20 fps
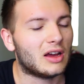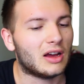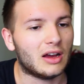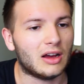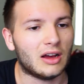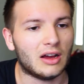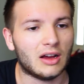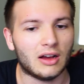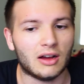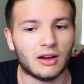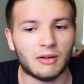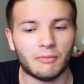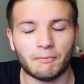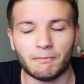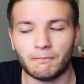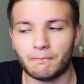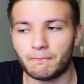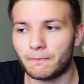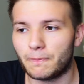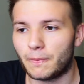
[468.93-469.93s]

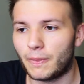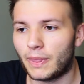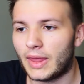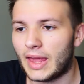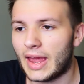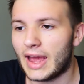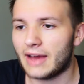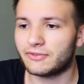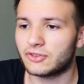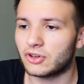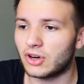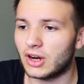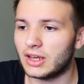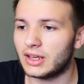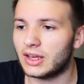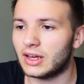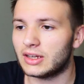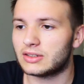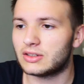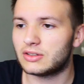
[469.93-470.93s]
After I
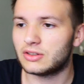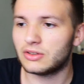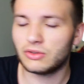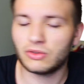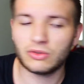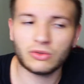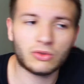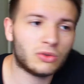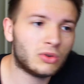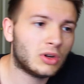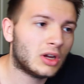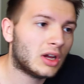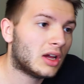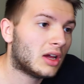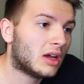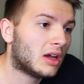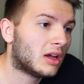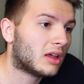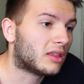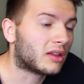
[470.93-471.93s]
got to
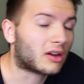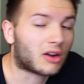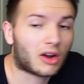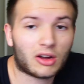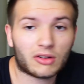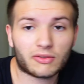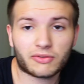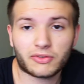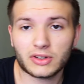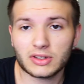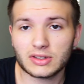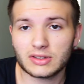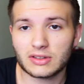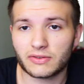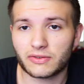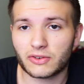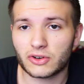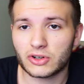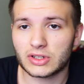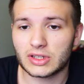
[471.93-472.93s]
the conference
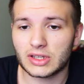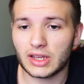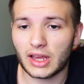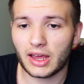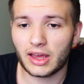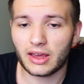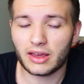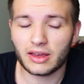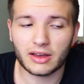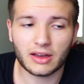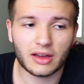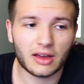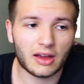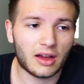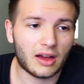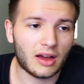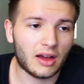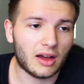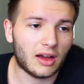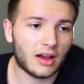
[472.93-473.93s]
the first day,
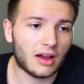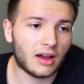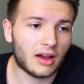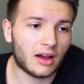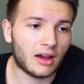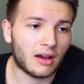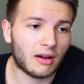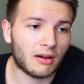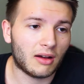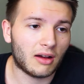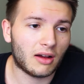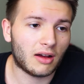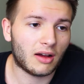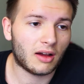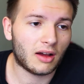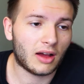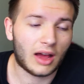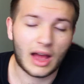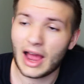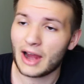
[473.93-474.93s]

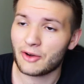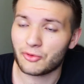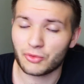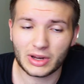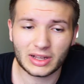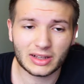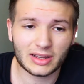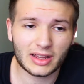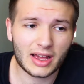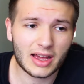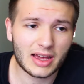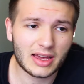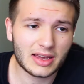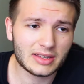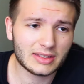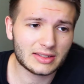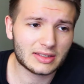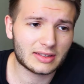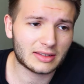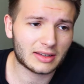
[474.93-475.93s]
I
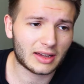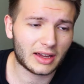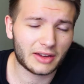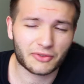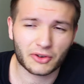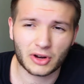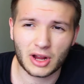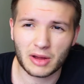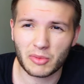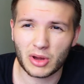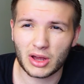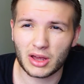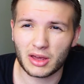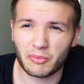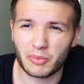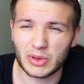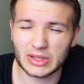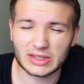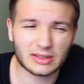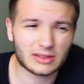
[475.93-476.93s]
realized I forgot my
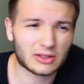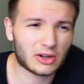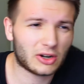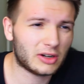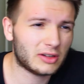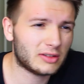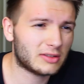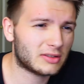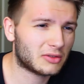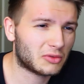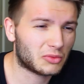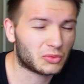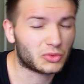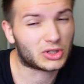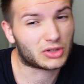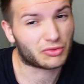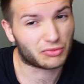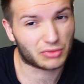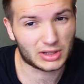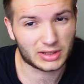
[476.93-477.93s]
business cards,
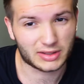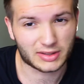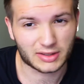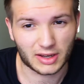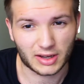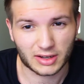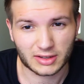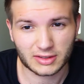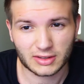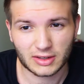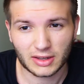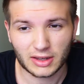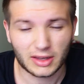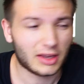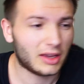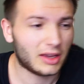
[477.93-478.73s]
which really sucks.